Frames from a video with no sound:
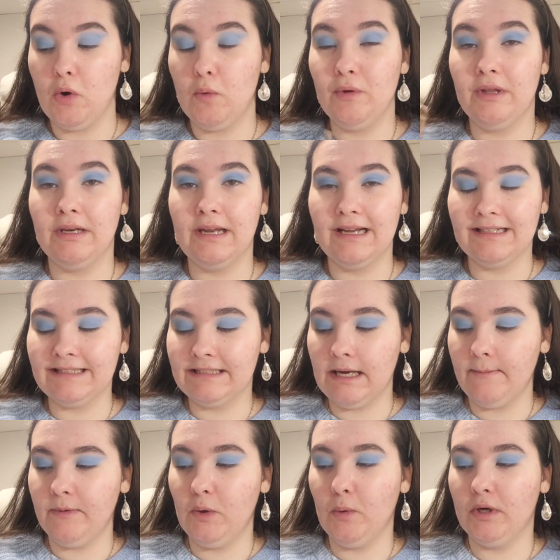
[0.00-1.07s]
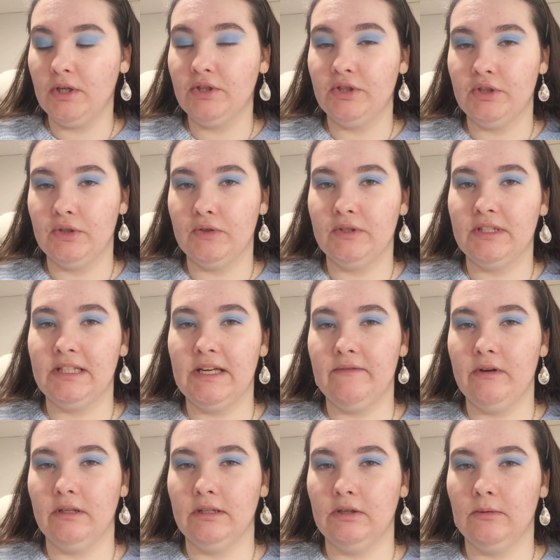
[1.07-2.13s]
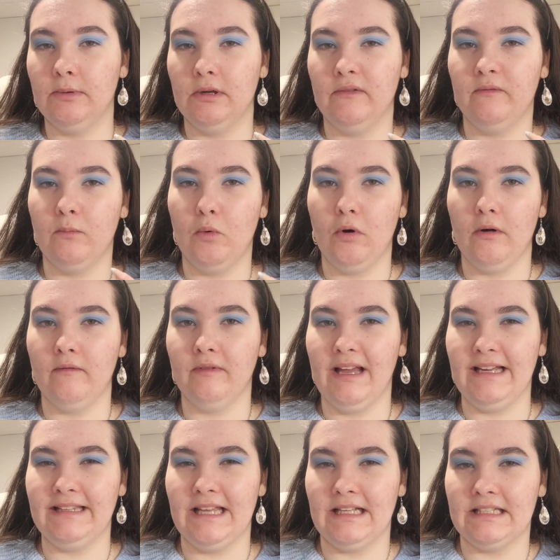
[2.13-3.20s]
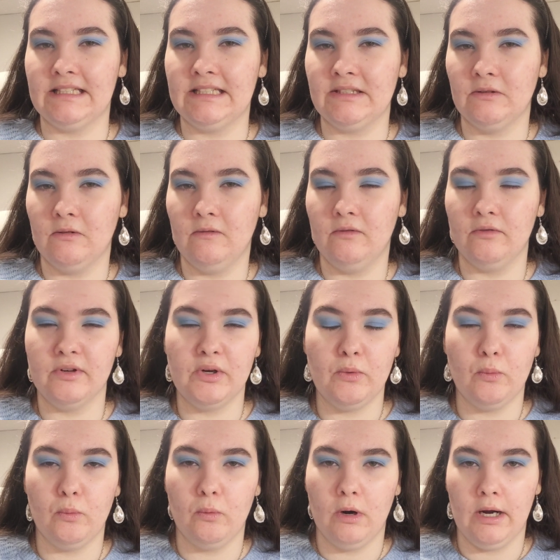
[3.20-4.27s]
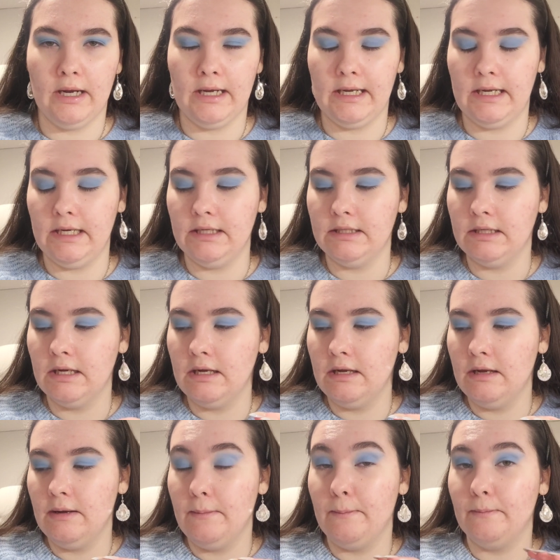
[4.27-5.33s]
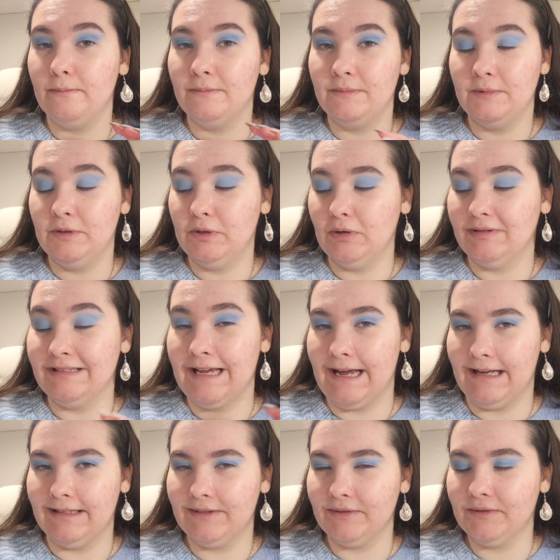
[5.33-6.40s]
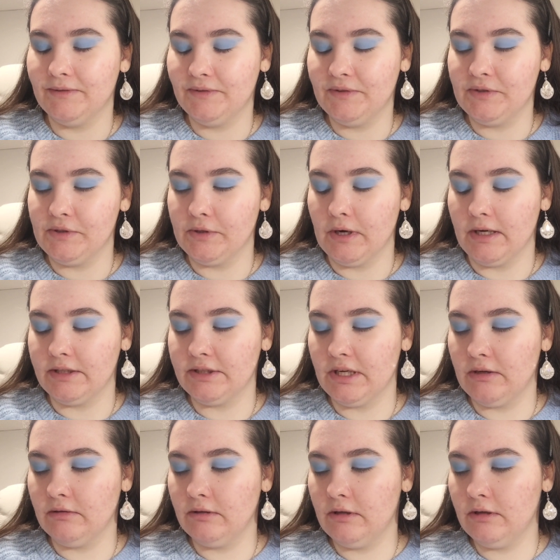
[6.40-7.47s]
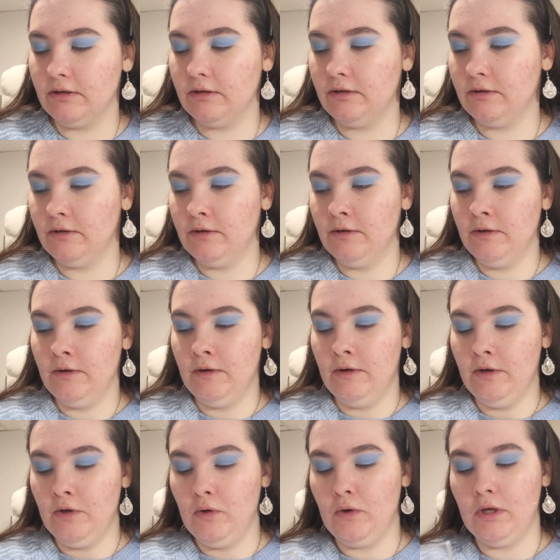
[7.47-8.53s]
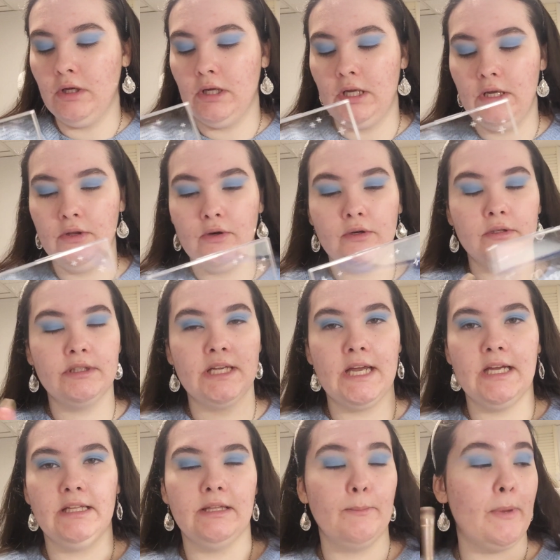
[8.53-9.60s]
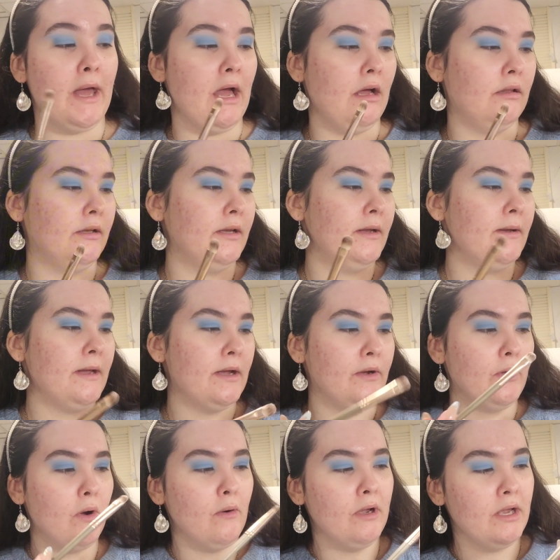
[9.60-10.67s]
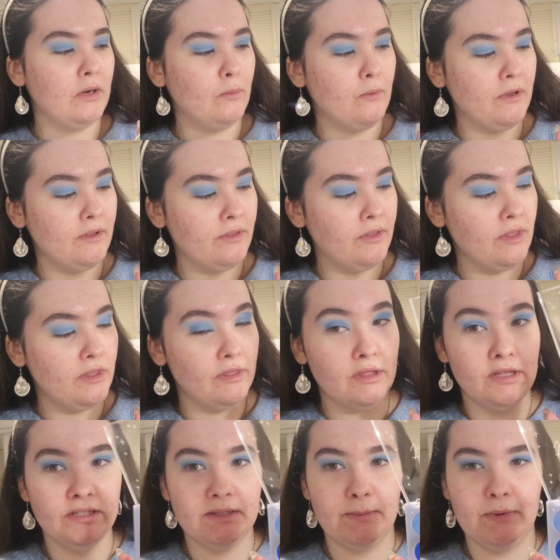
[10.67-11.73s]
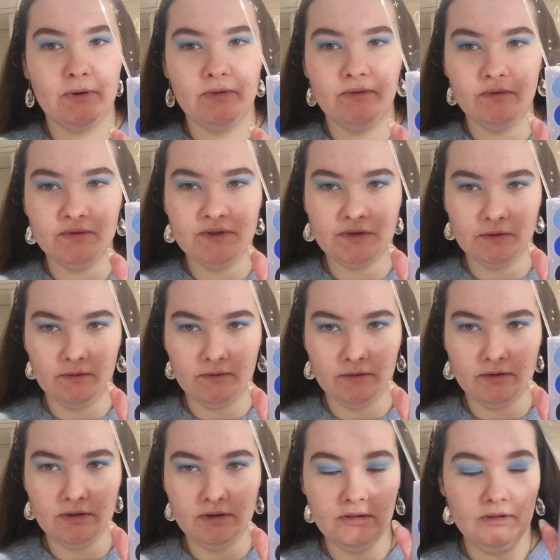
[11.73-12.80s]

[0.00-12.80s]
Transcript: the next step you want to do to give it a little bit of more of like that silvery white, you know, dazzle to your eyeshadow look, you can either take the palette and go in with this beautiful silver